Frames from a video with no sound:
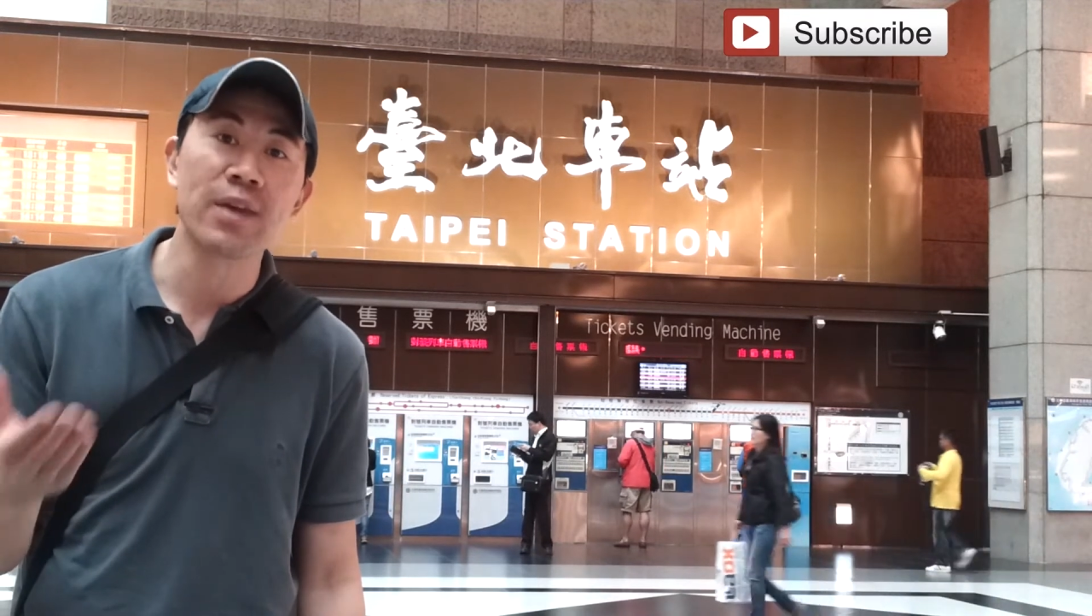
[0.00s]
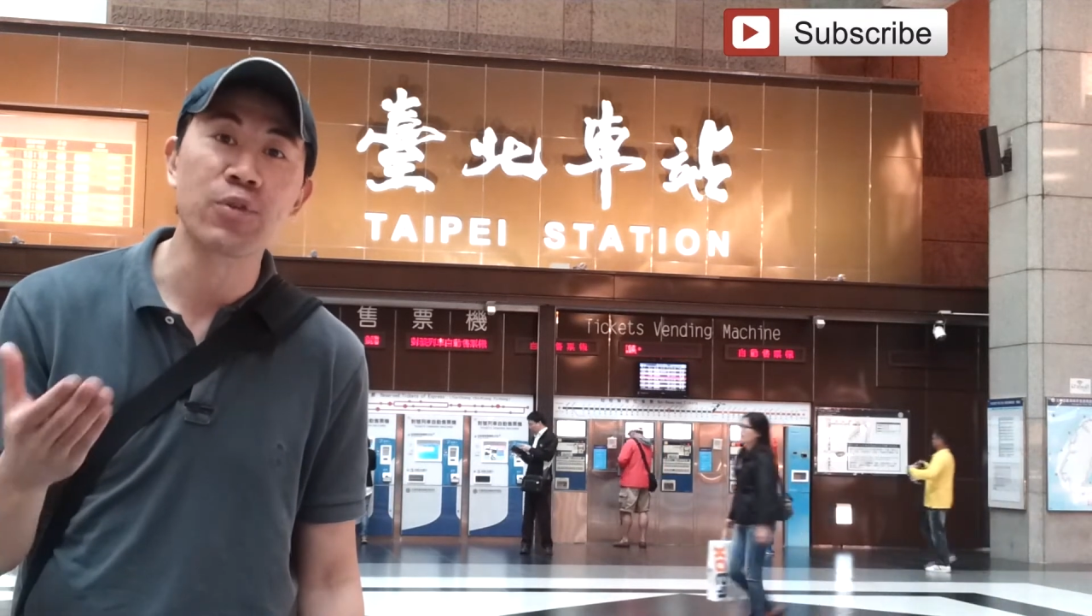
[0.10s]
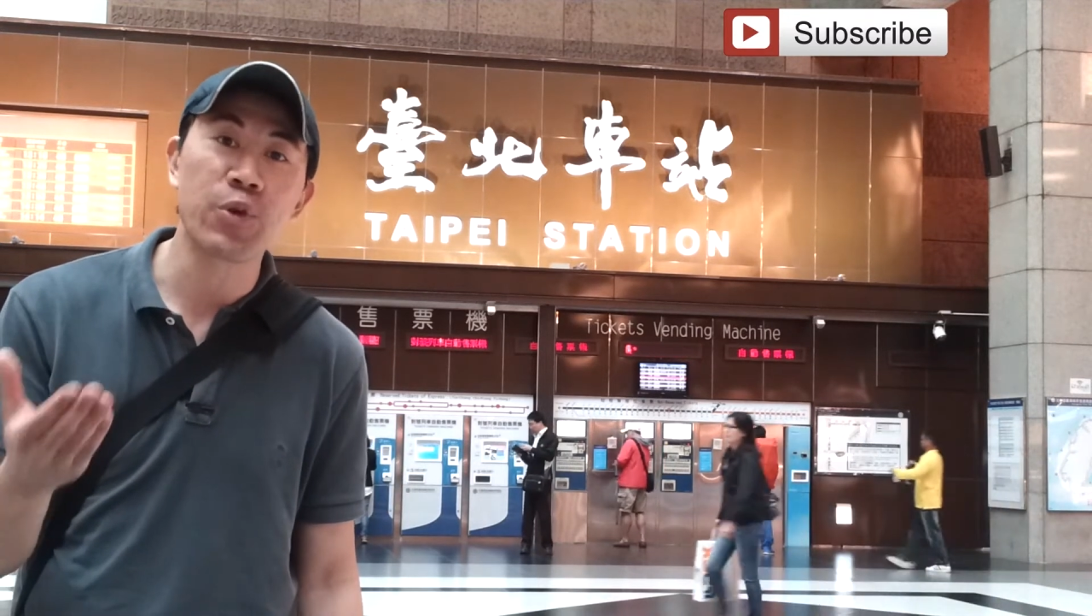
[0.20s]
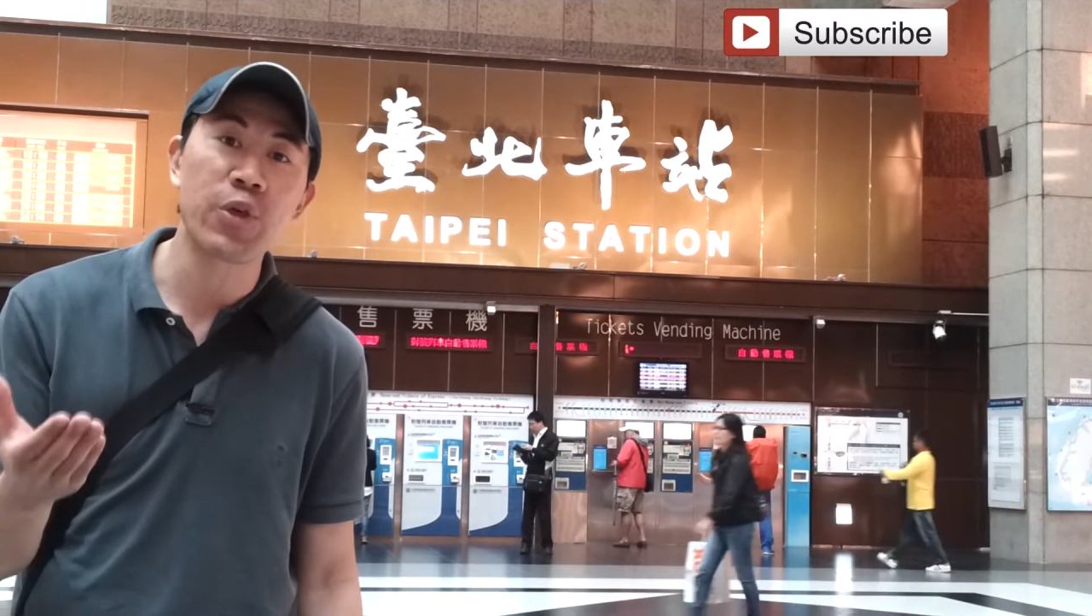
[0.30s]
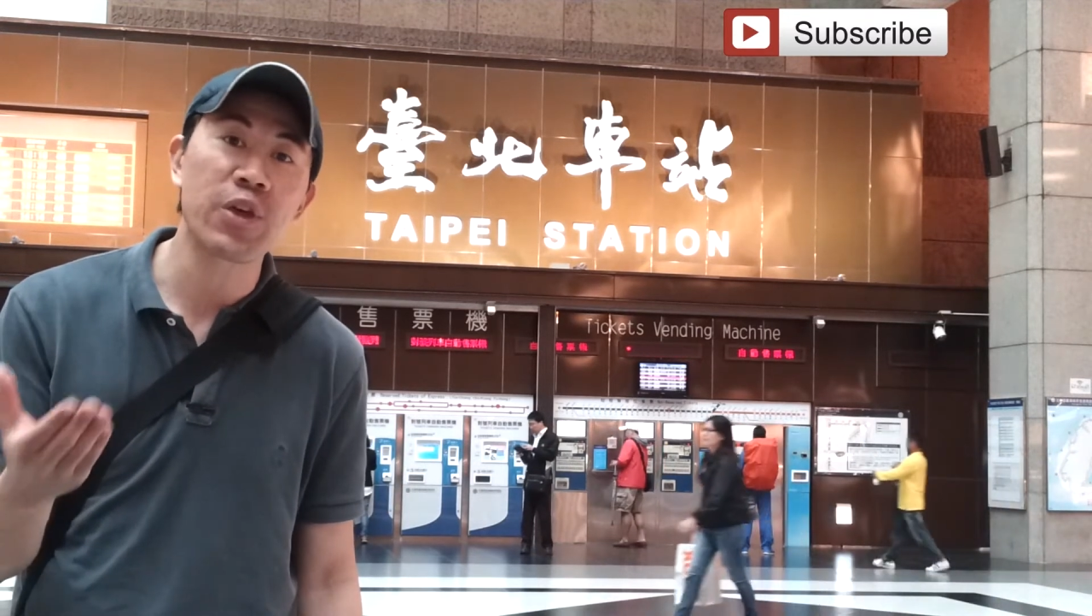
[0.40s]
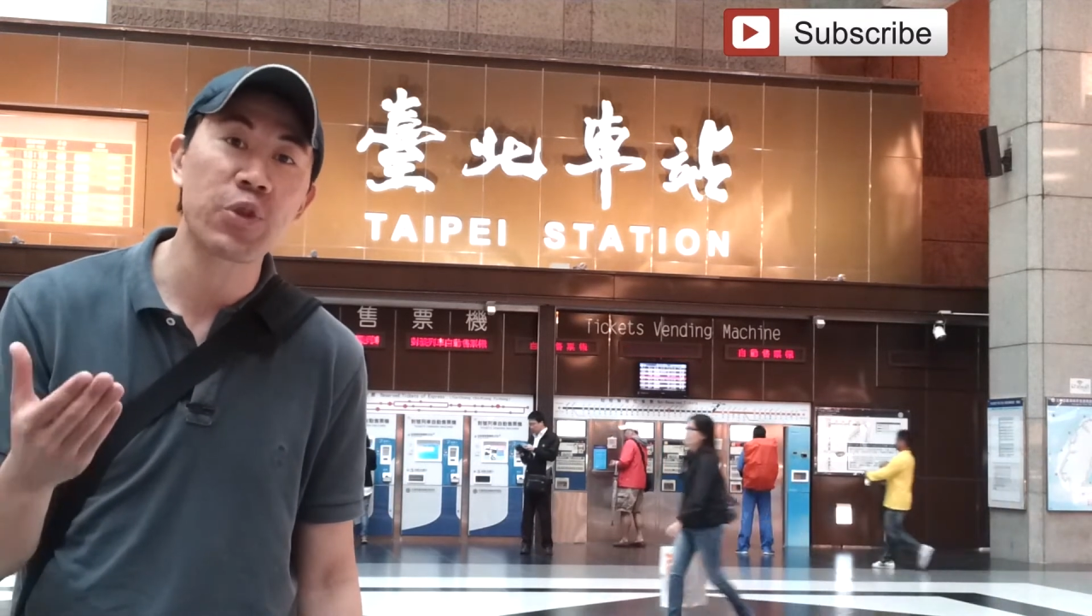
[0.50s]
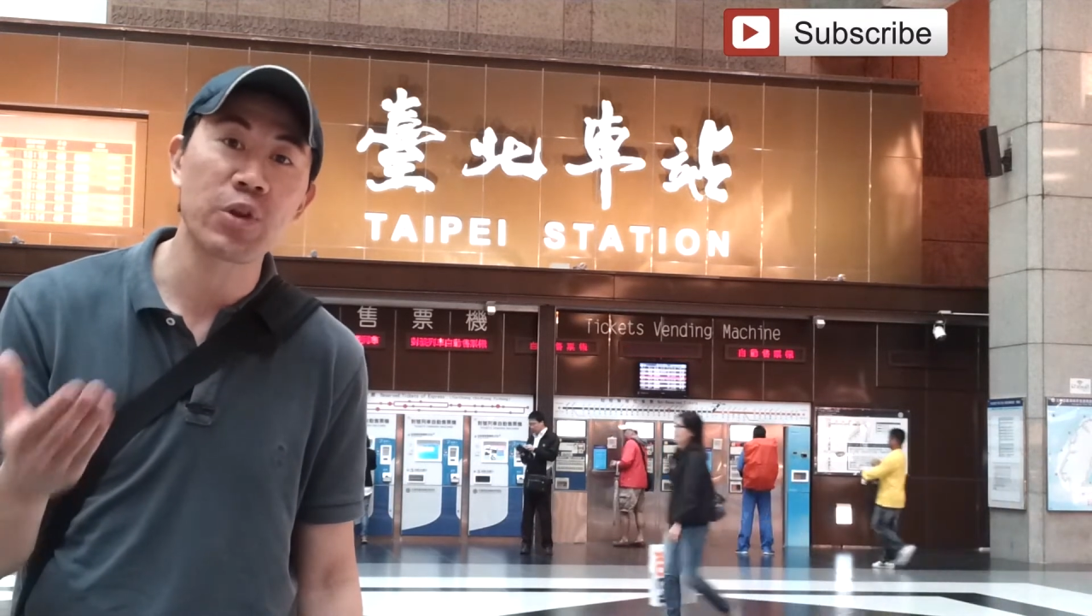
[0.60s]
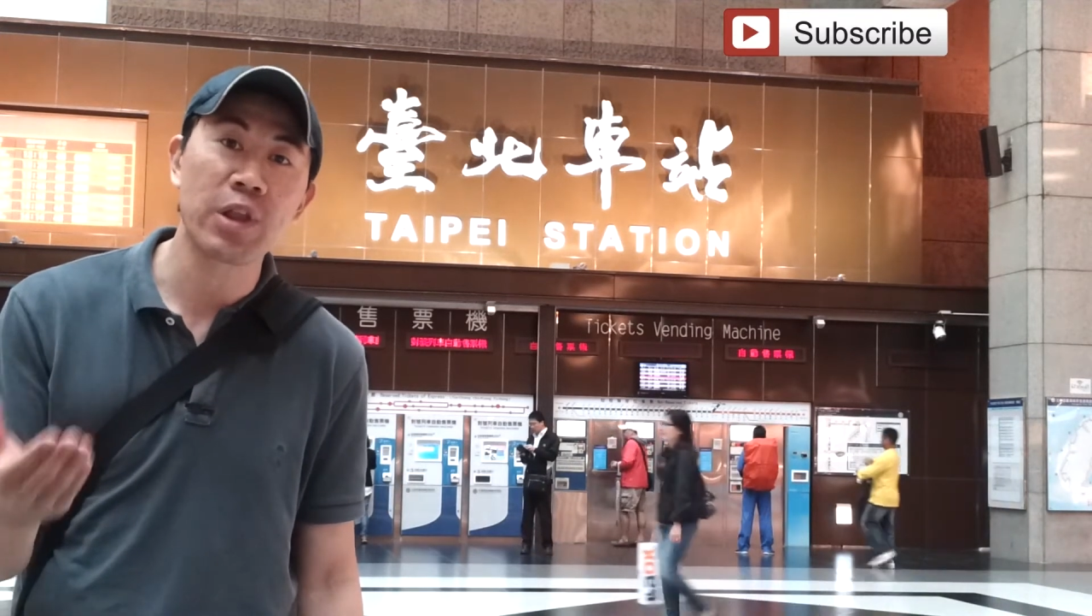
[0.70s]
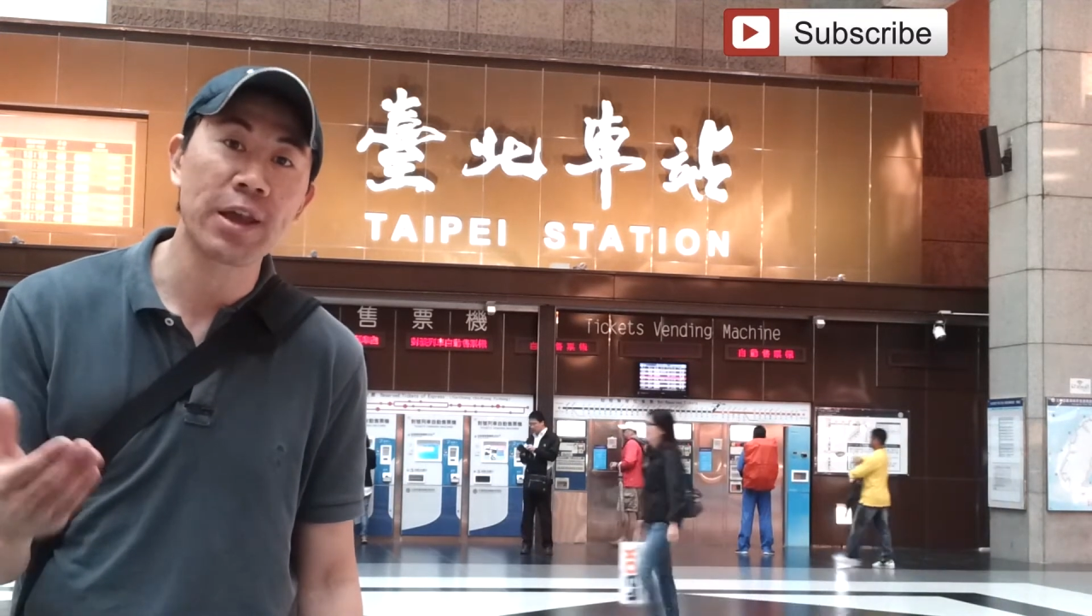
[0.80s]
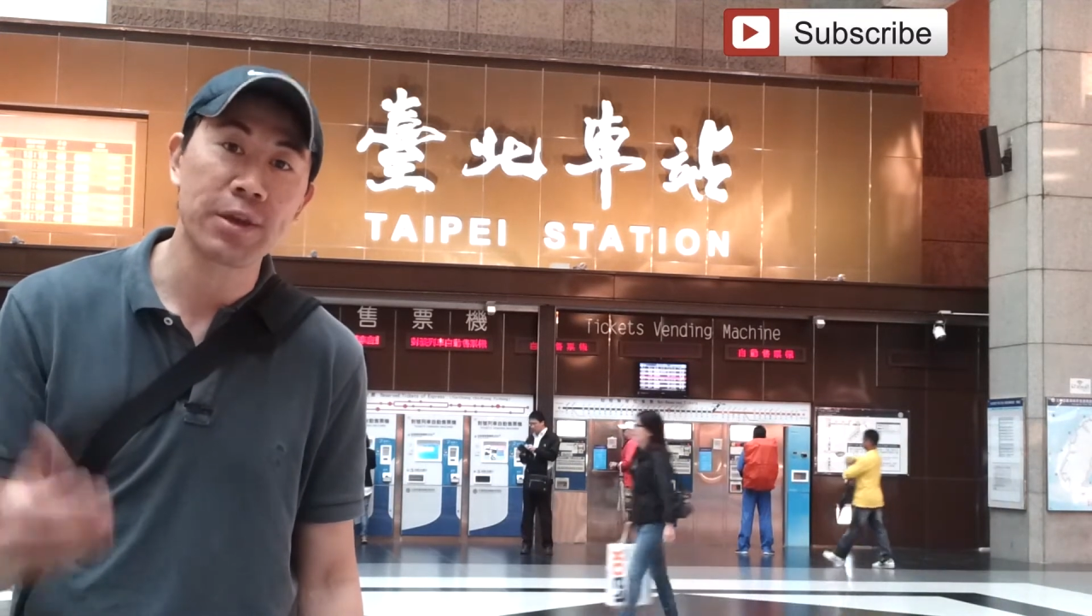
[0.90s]
if you think they'll
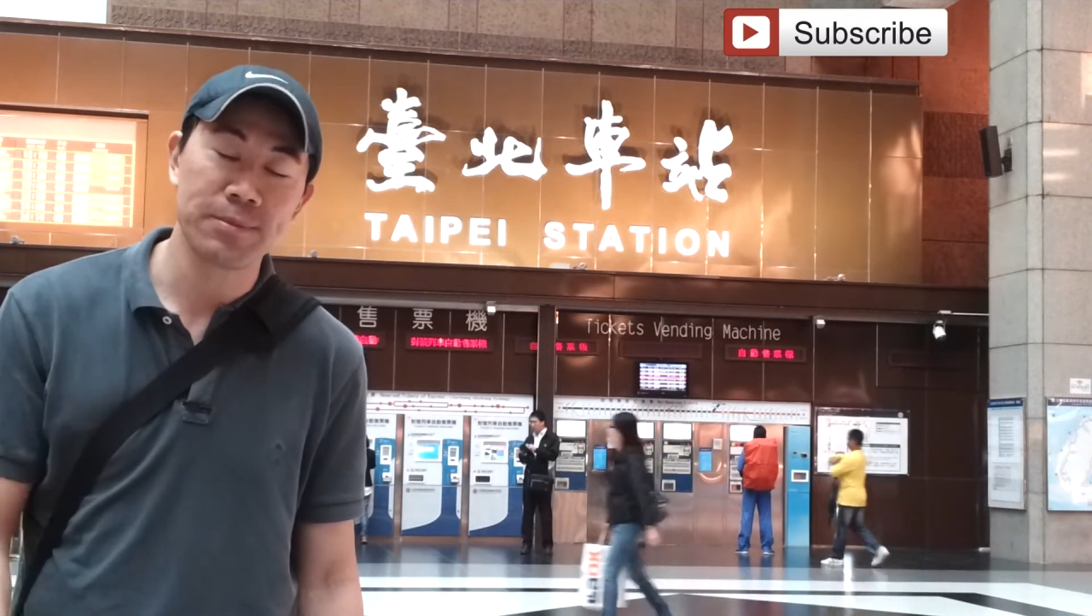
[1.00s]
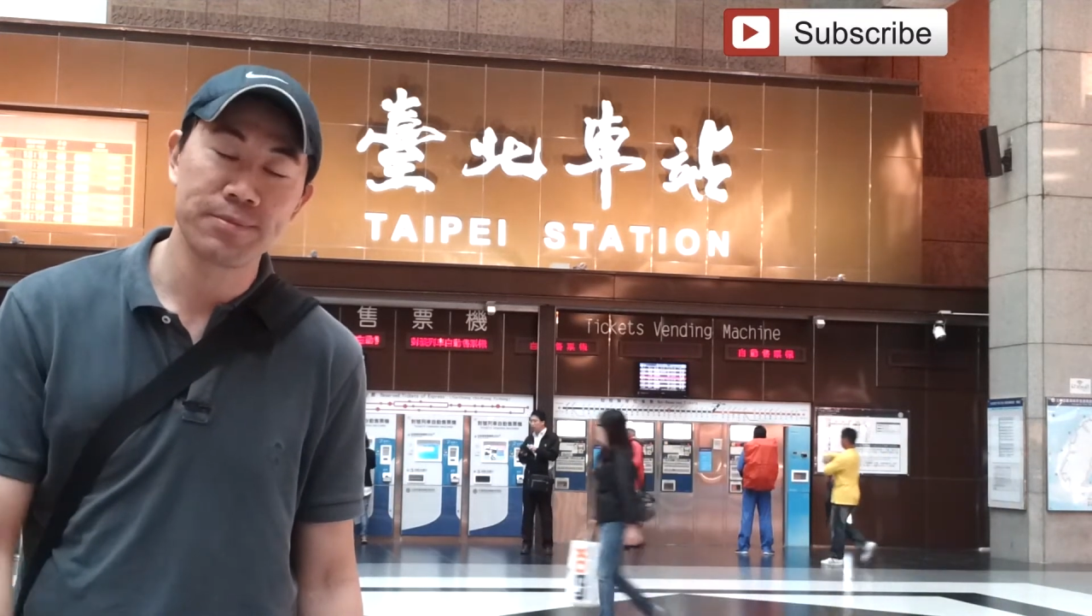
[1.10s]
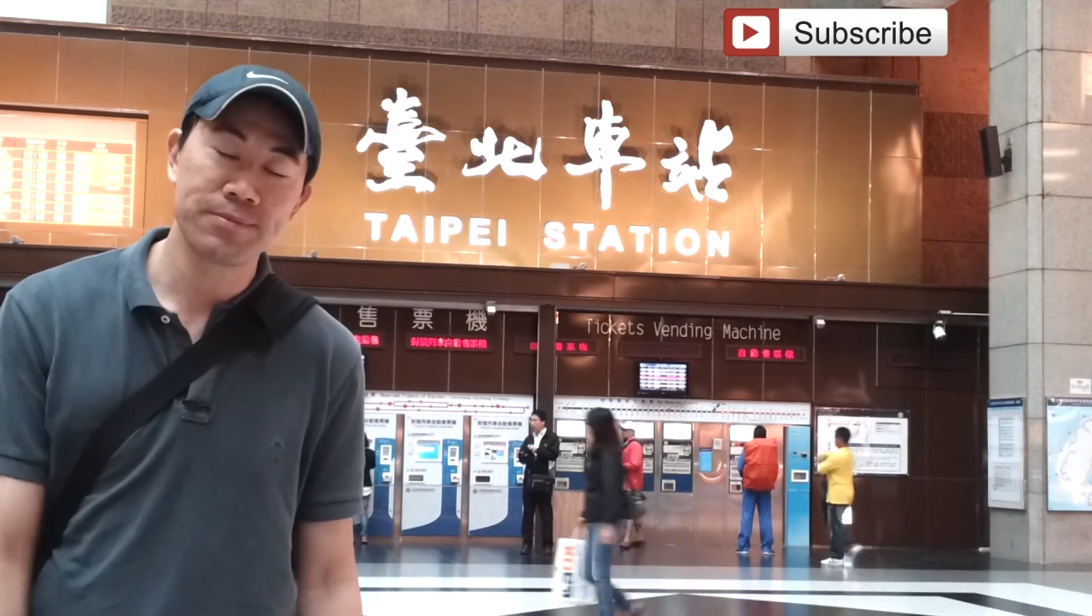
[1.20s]
like it.